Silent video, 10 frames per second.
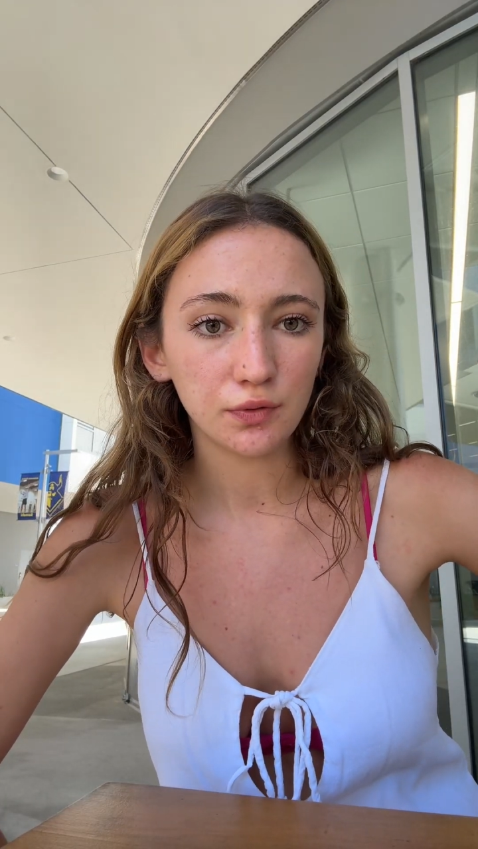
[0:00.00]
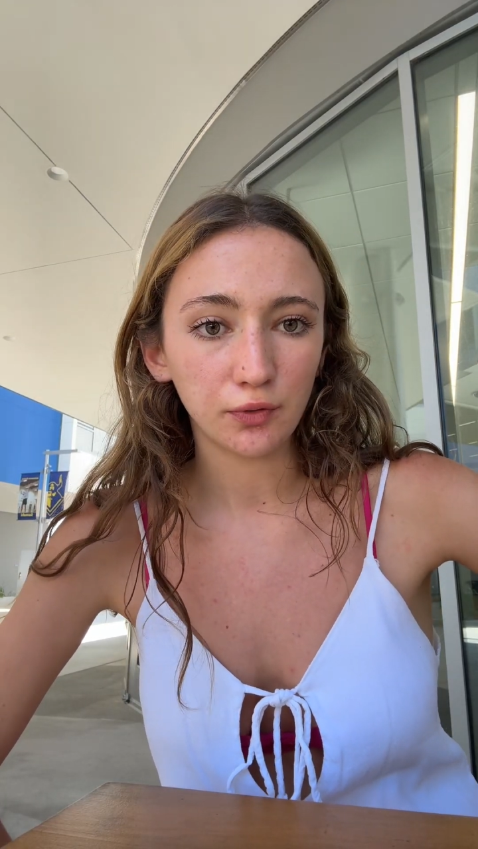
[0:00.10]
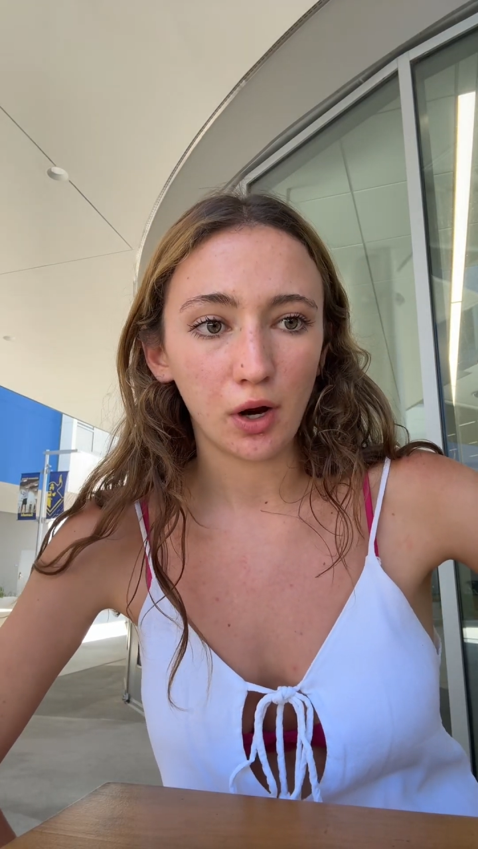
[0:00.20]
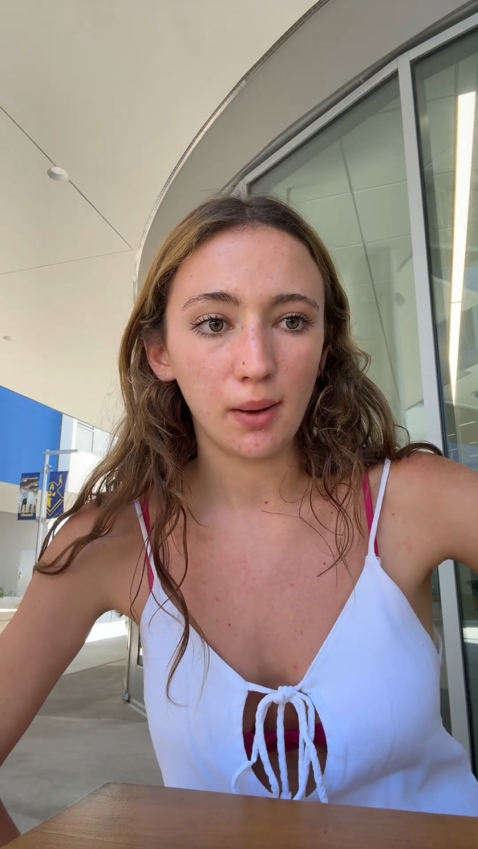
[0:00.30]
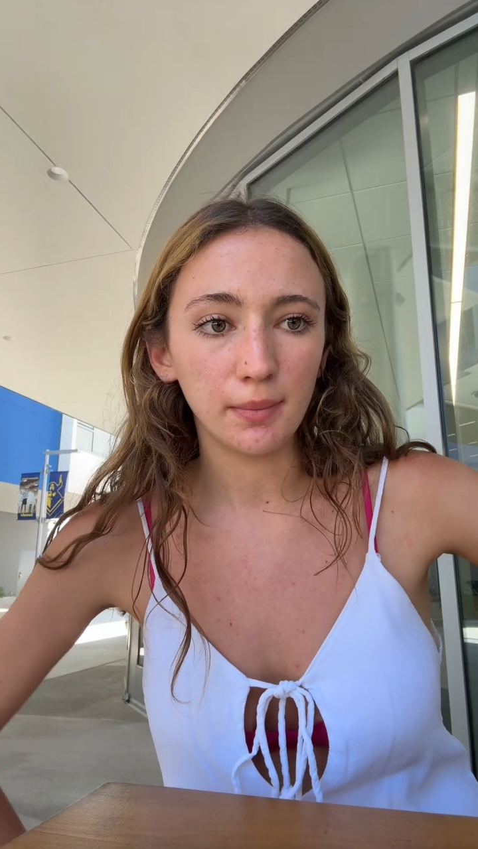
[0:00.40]

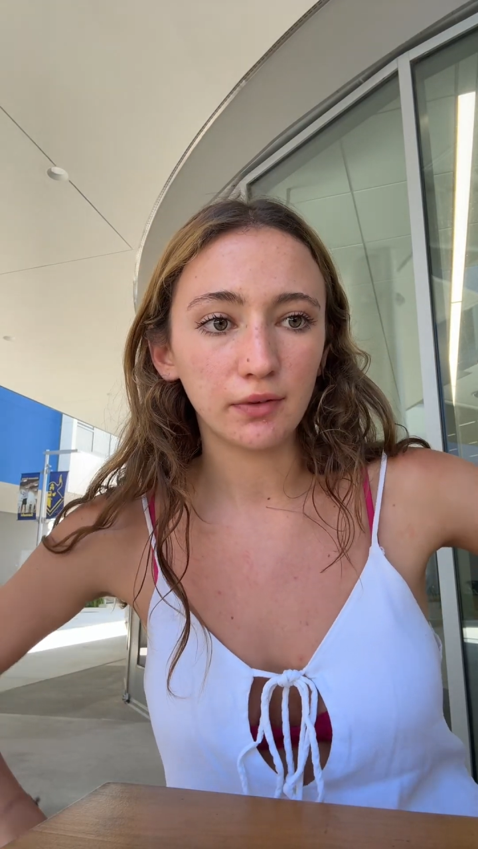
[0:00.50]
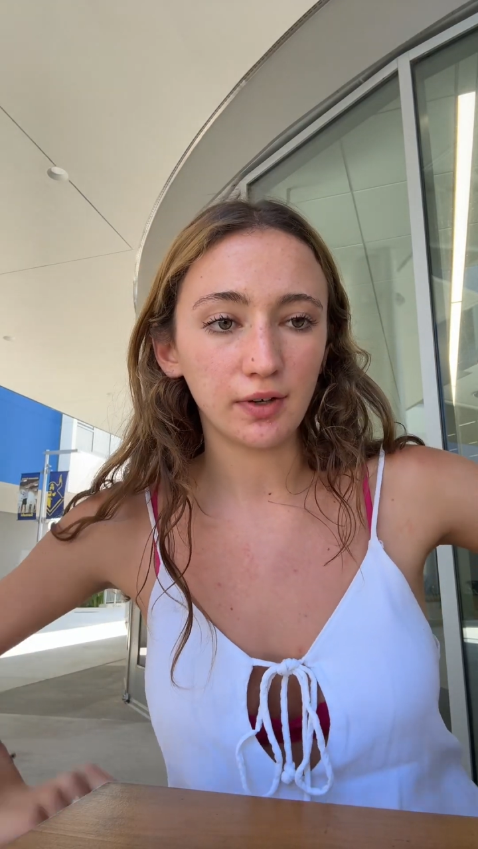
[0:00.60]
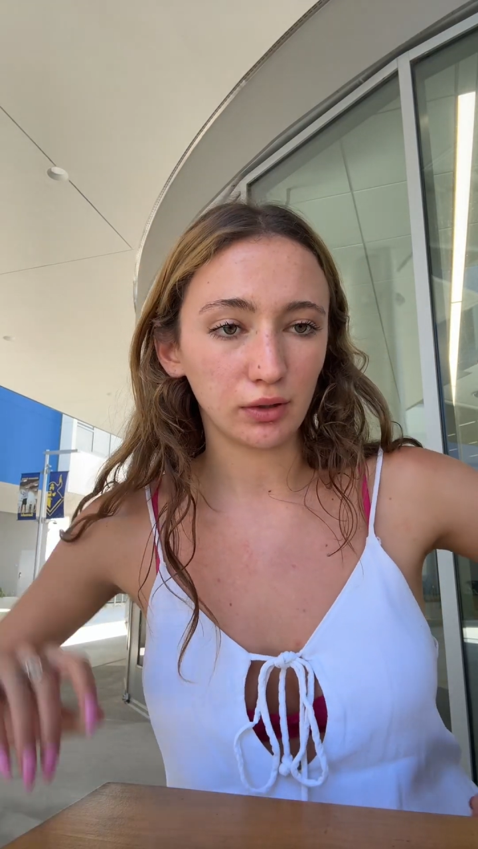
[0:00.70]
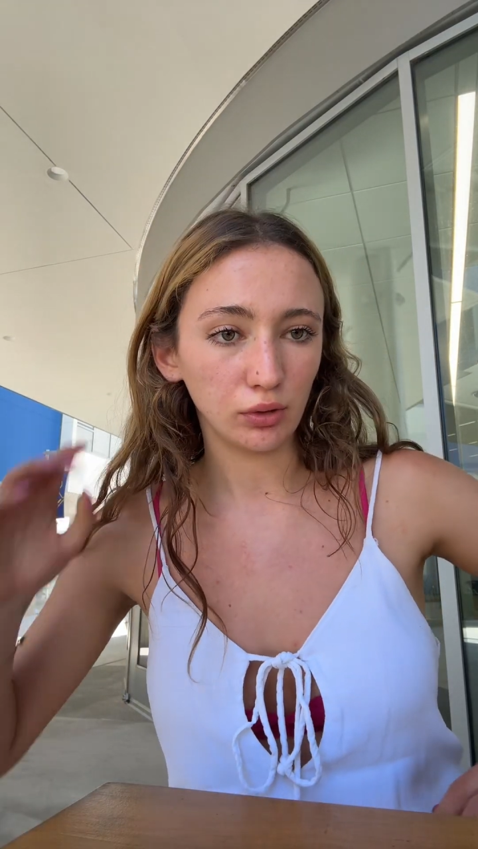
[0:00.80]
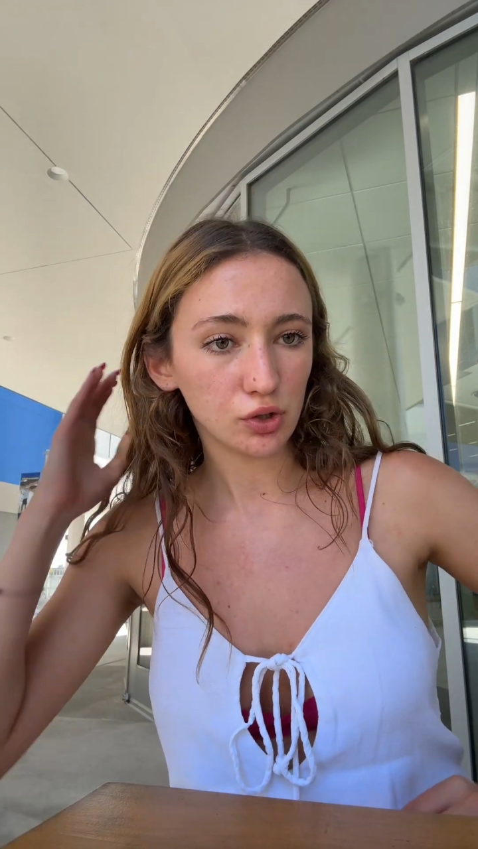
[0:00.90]
from
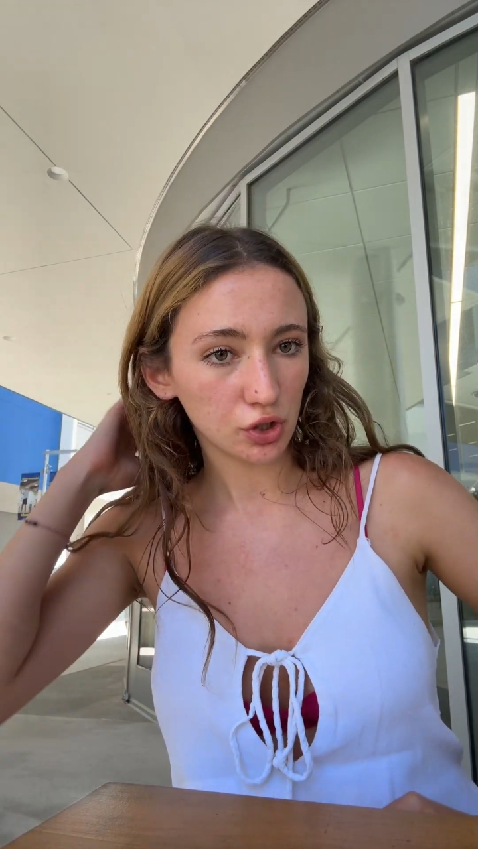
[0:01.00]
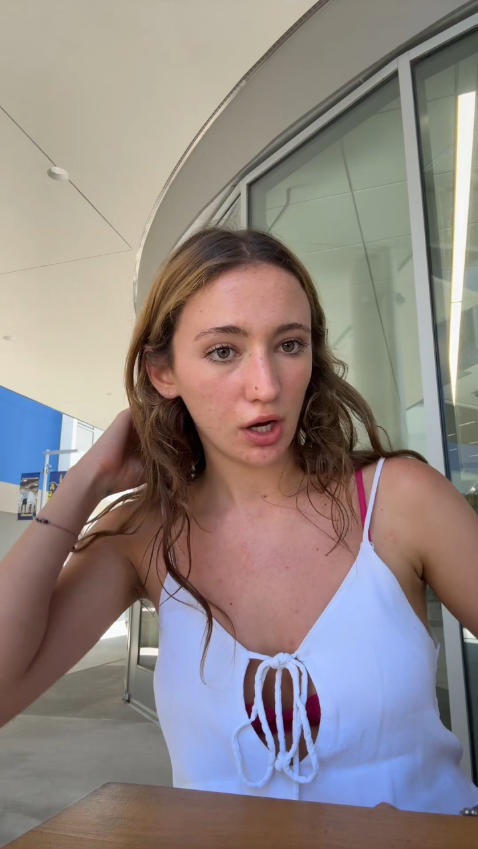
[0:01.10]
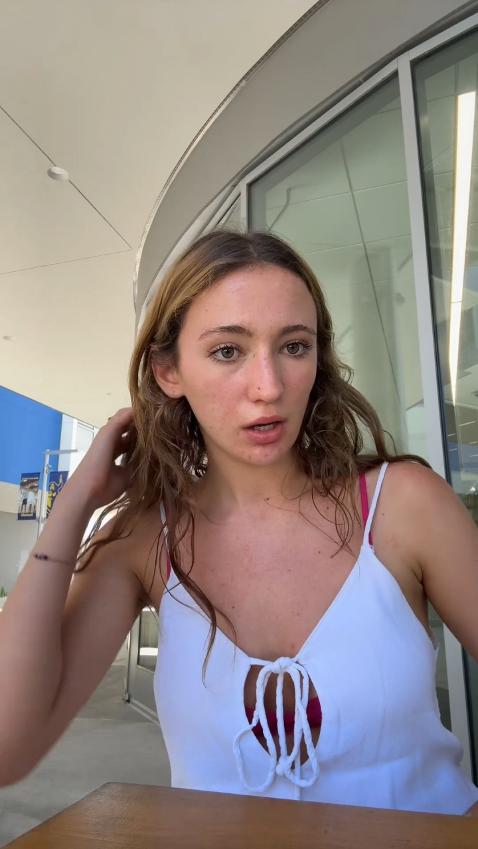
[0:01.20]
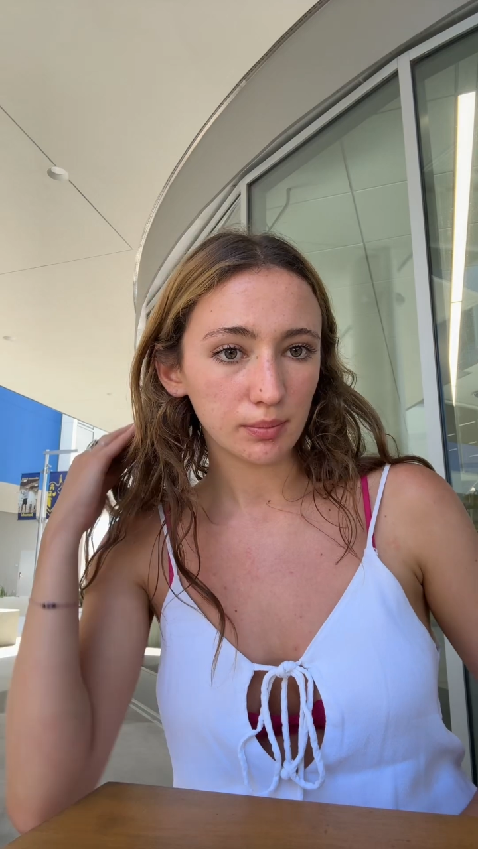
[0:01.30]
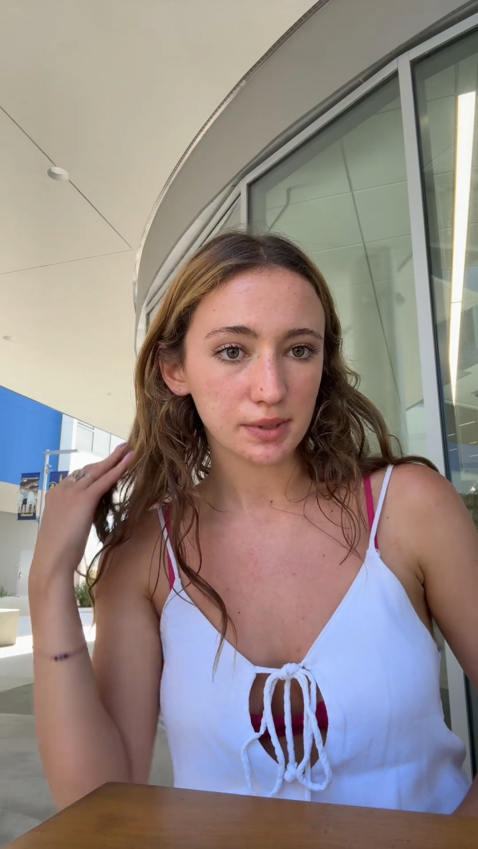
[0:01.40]
federal
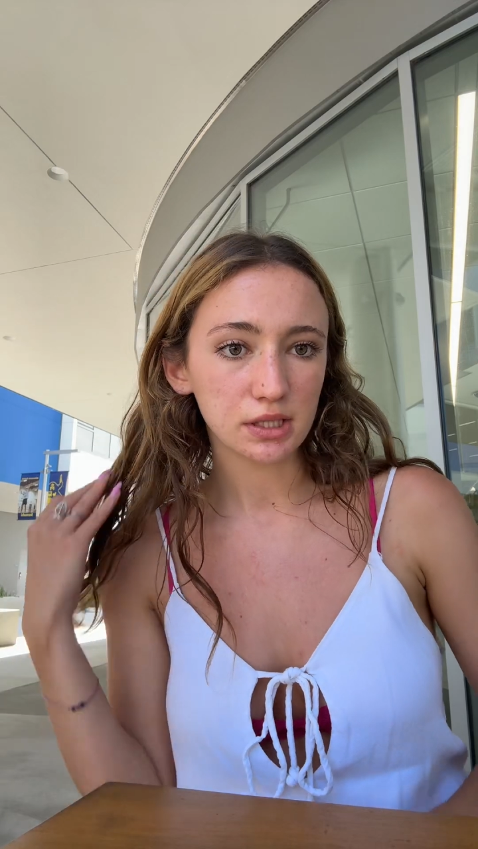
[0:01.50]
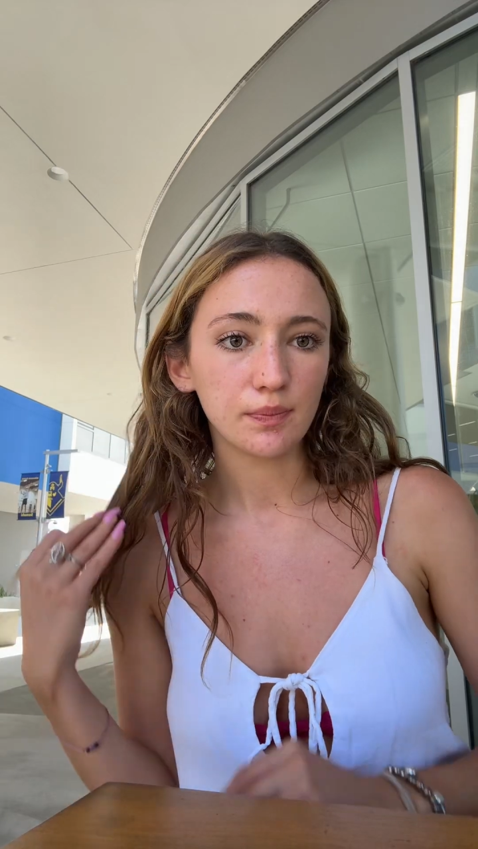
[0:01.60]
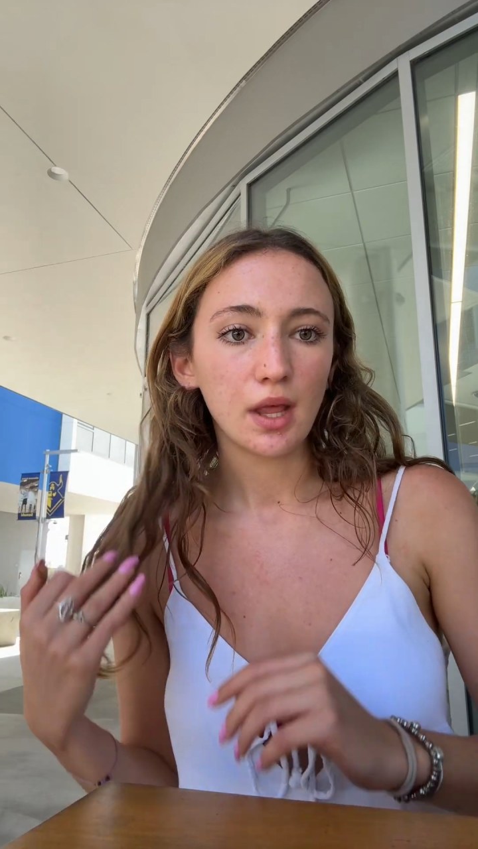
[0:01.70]
jobs.